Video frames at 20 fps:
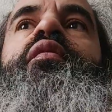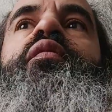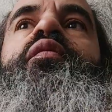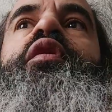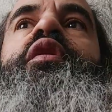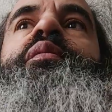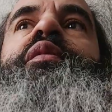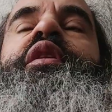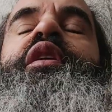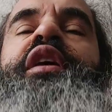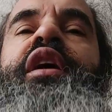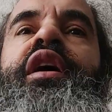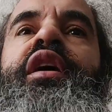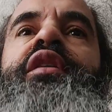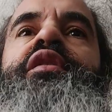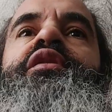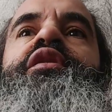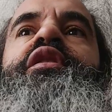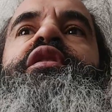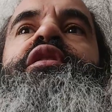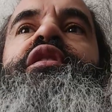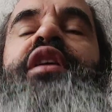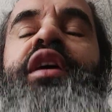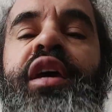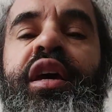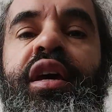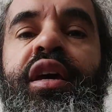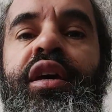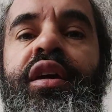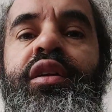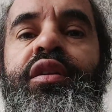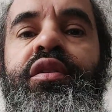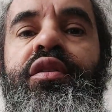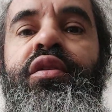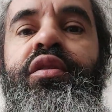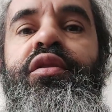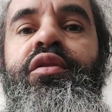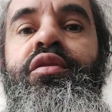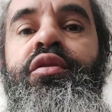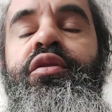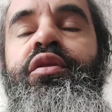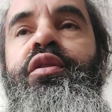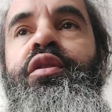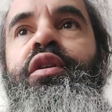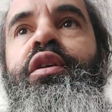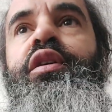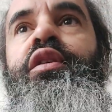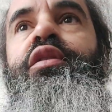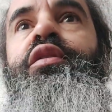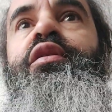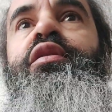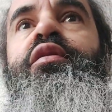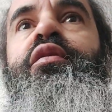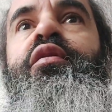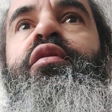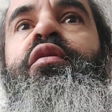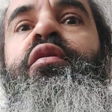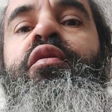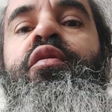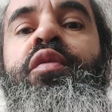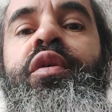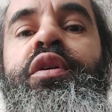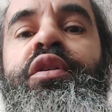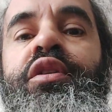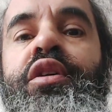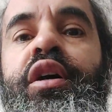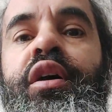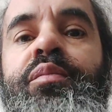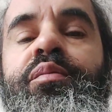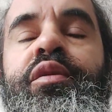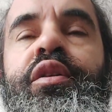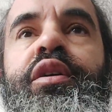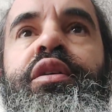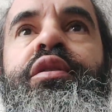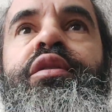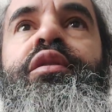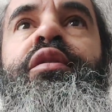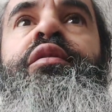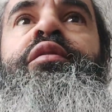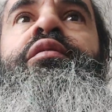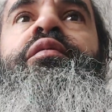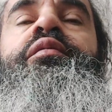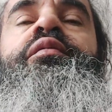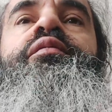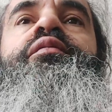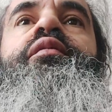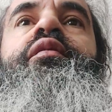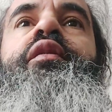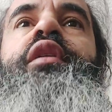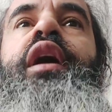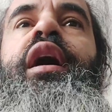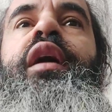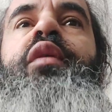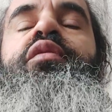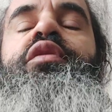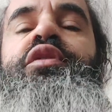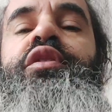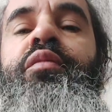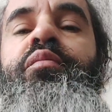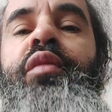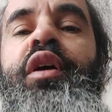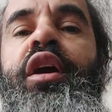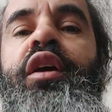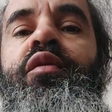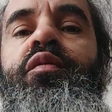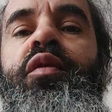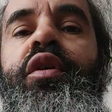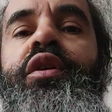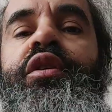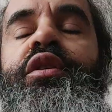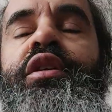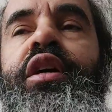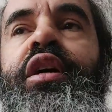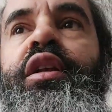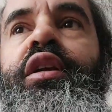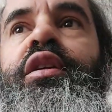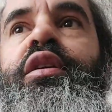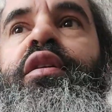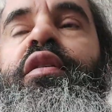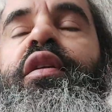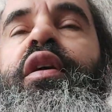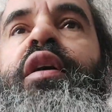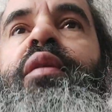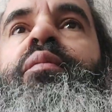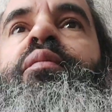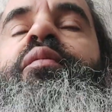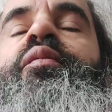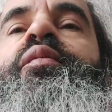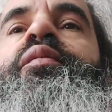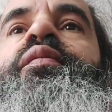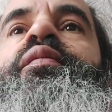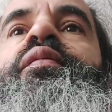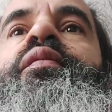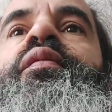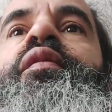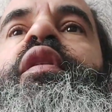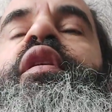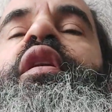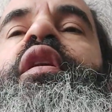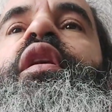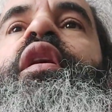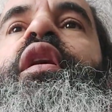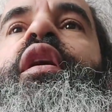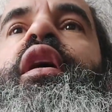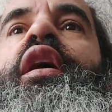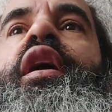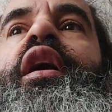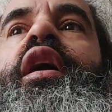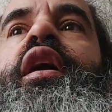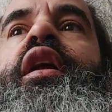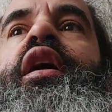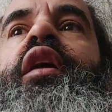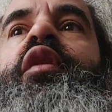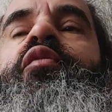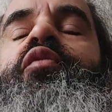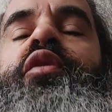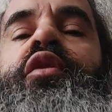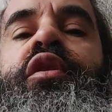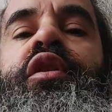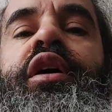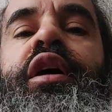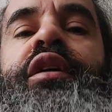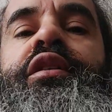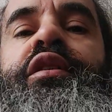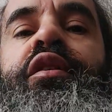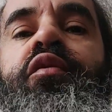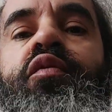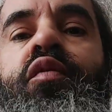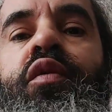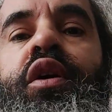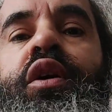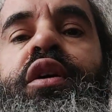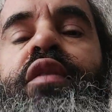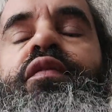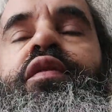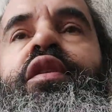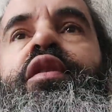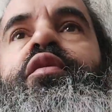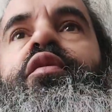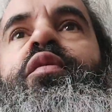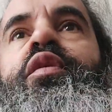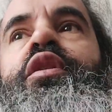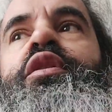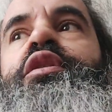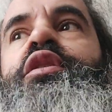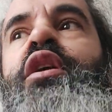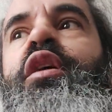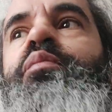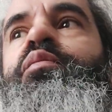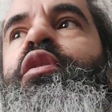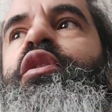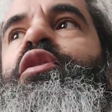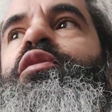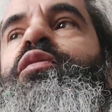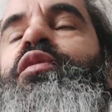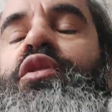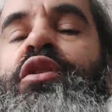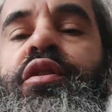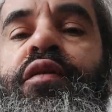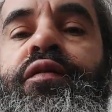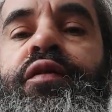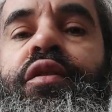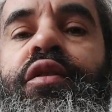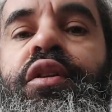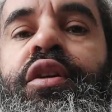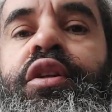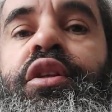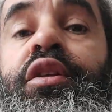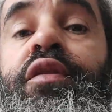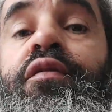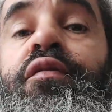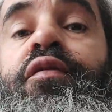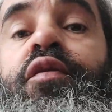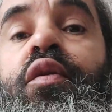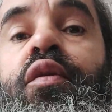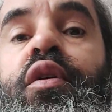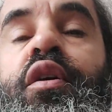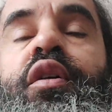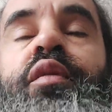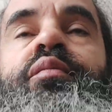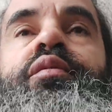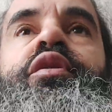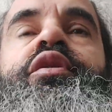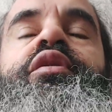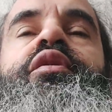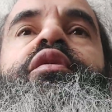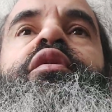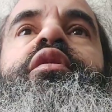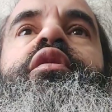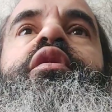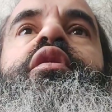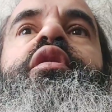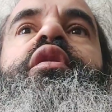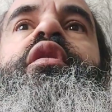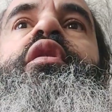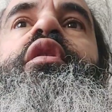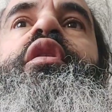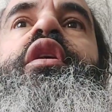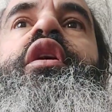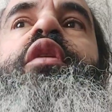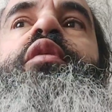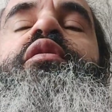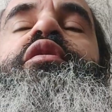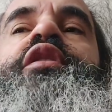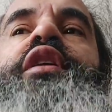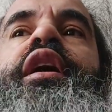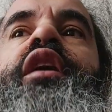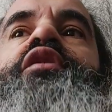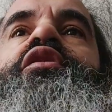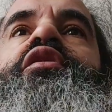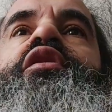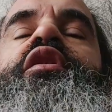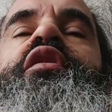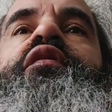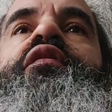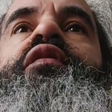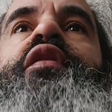we began to tend to these quintuplets. I was the main one tending to them. And I realized that one of the quintuplets was severely deformed. It was actually